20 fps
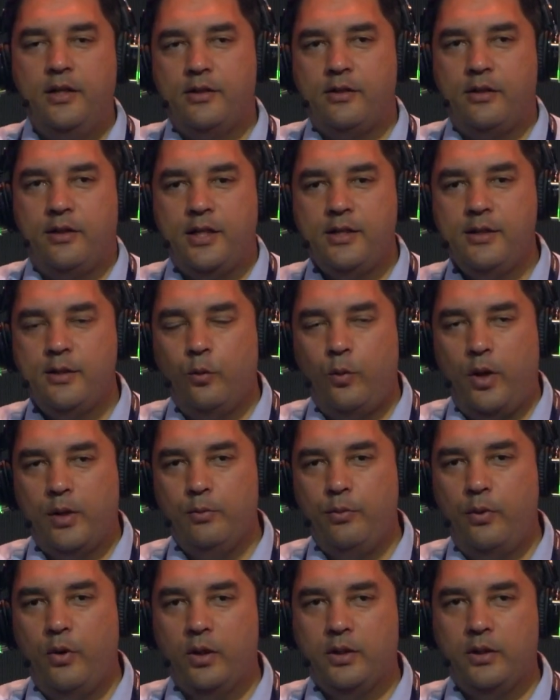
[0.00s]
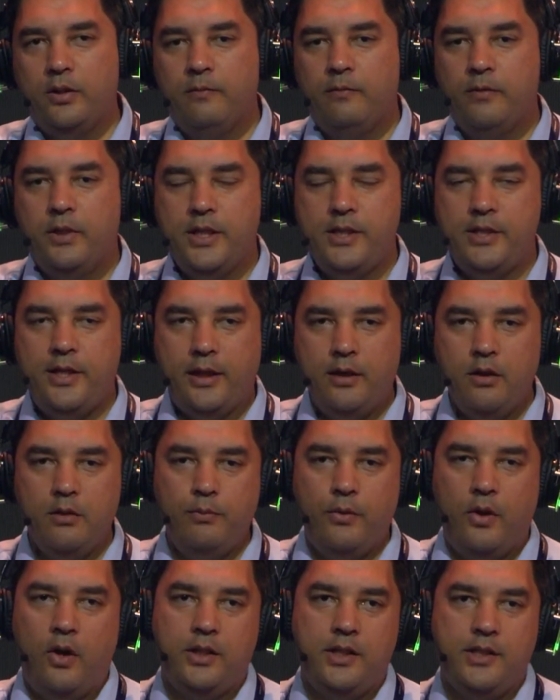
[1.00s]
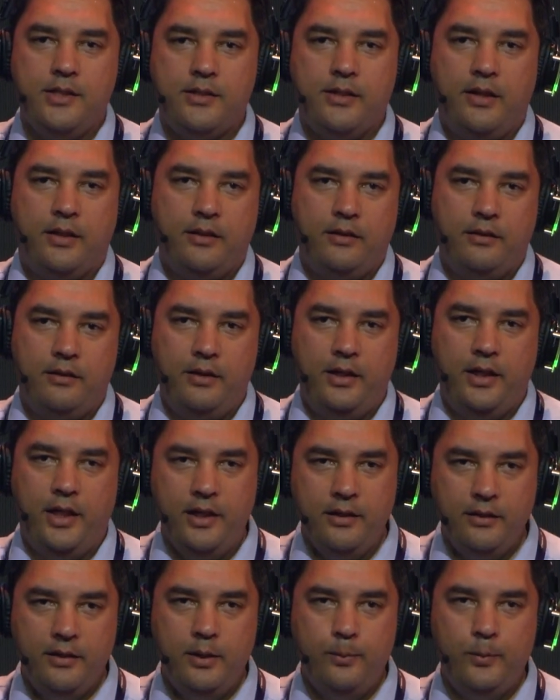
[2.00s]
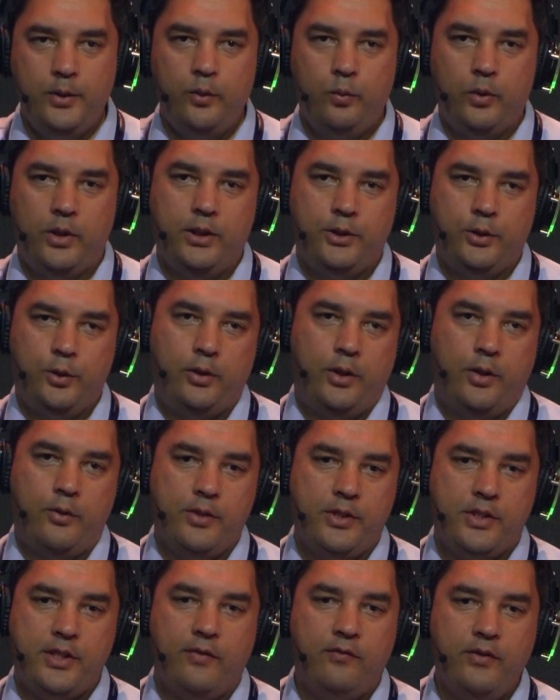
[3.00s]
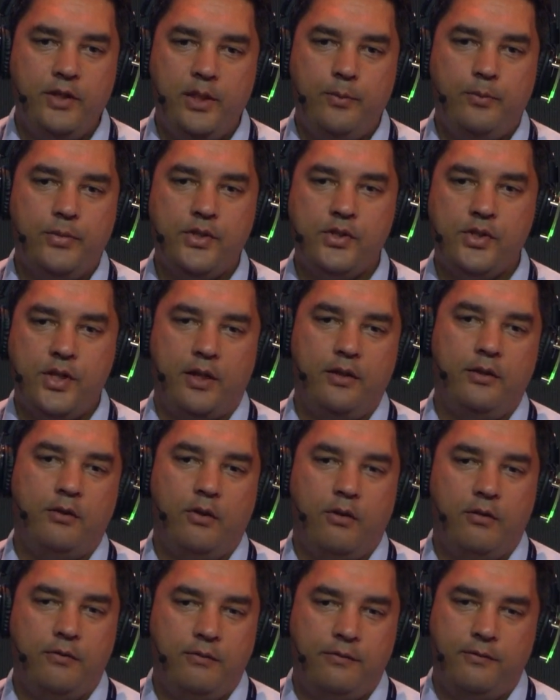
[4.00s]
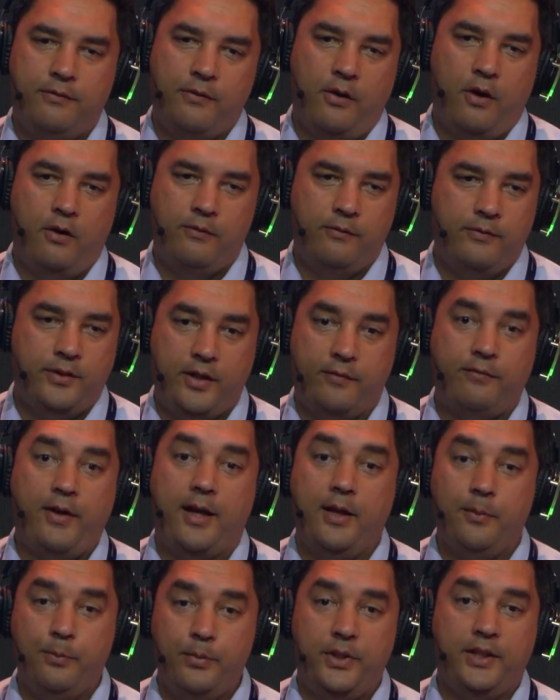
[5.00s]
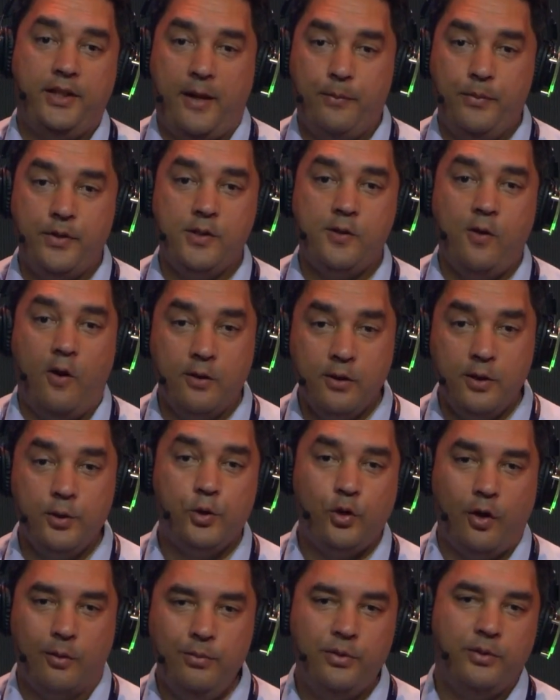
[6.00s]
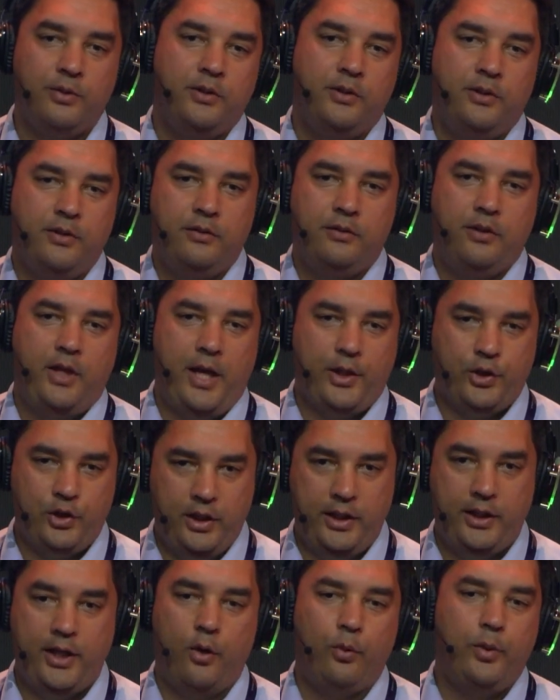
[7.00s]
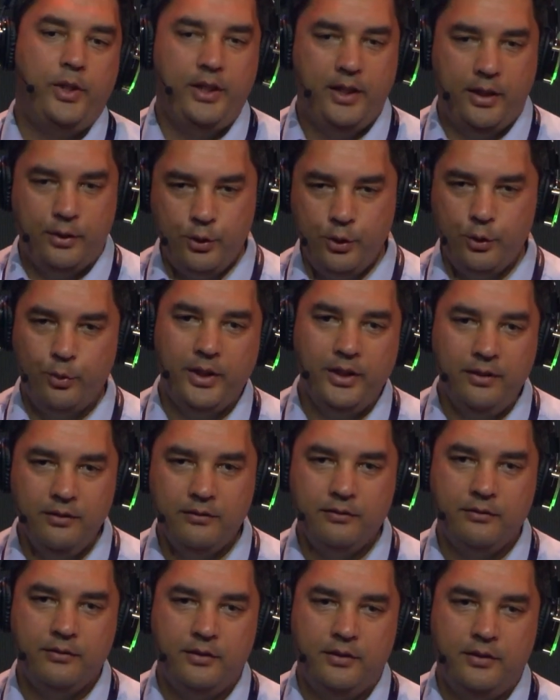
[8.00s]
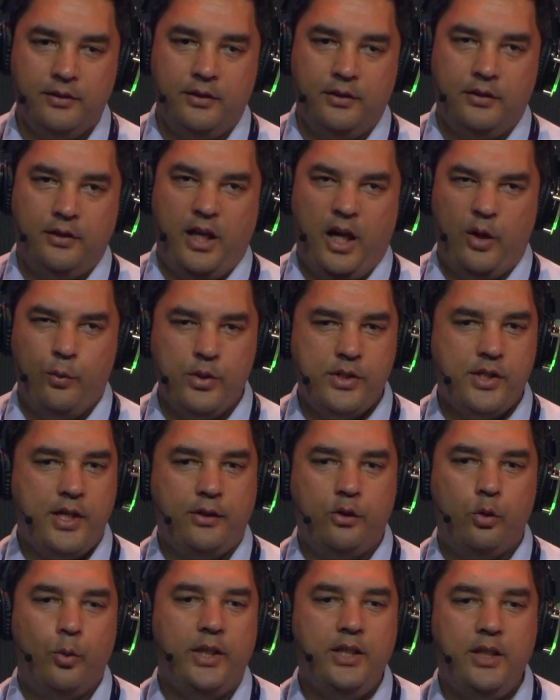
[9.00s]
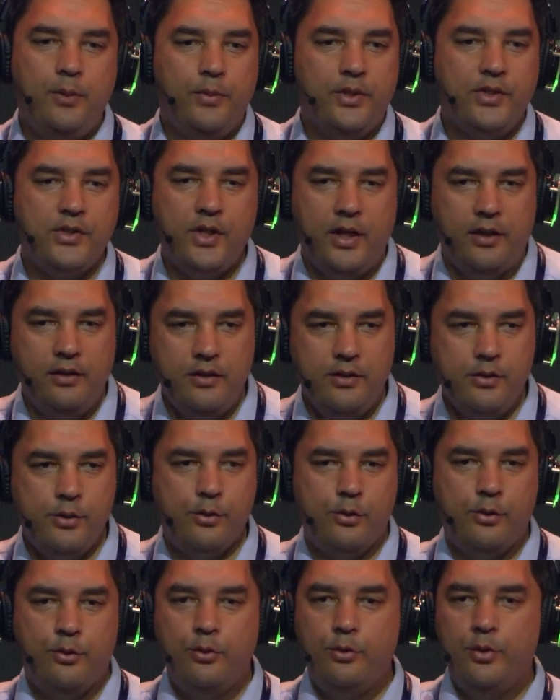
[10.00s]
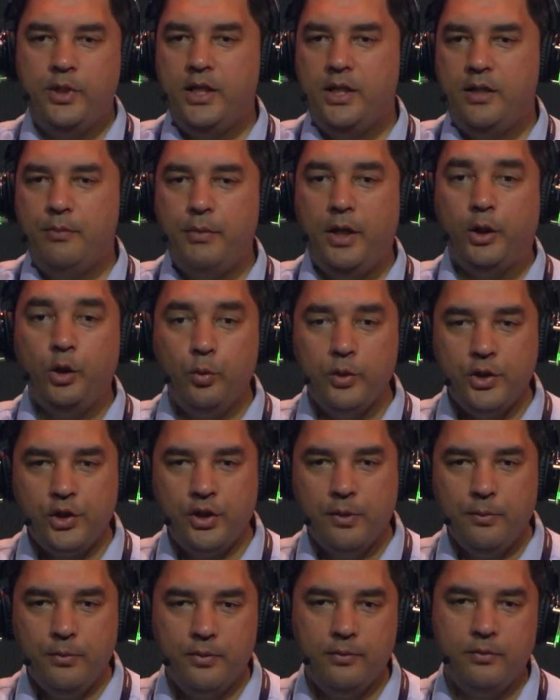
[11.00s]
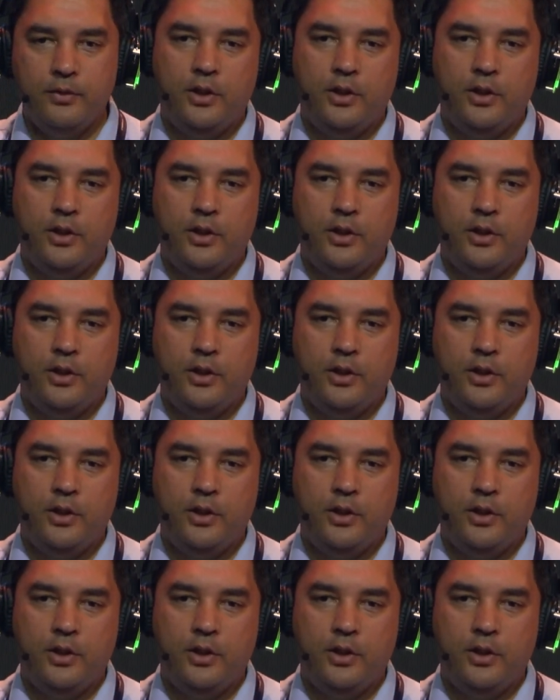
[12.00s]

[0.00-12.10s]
So that's the one part. The second part is that in DP World, 70% of development happens on the job, actually going and doing. I would say 20% is through mentorship.